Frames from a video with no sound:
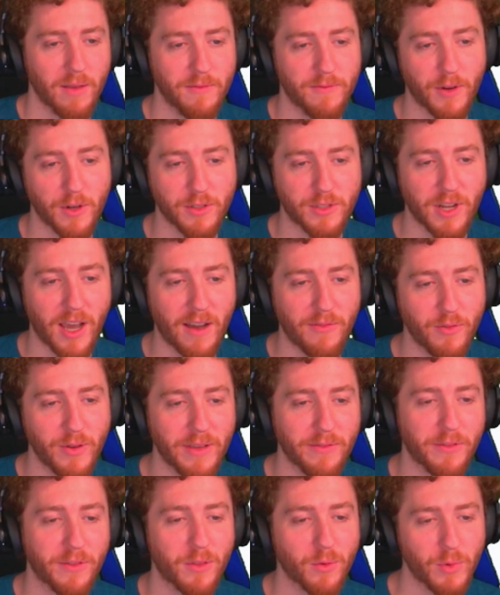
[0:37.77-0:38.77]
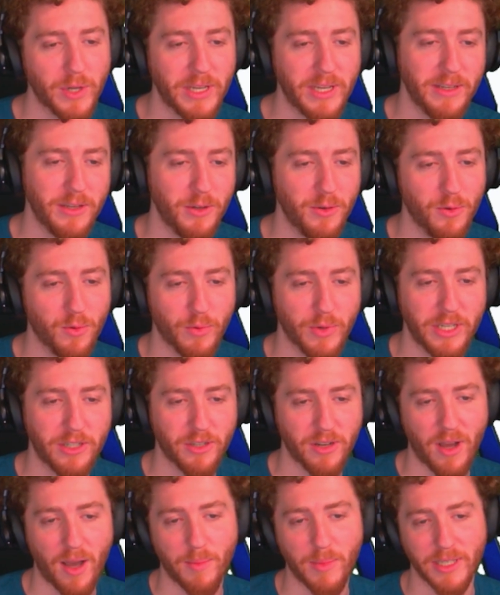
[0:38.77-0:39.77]
First off, we have 3 new
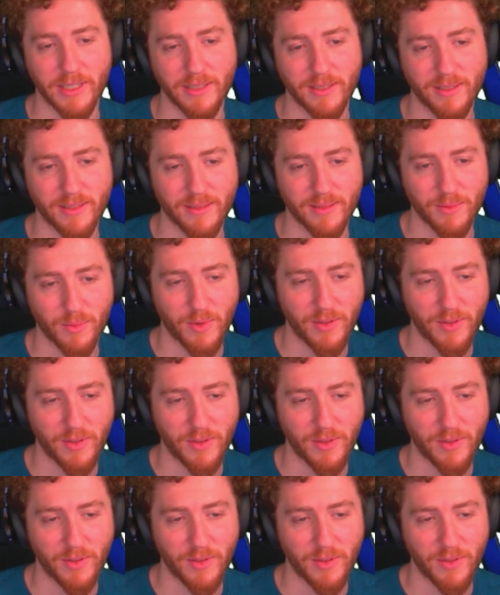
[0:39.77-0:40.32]
reach anomalies.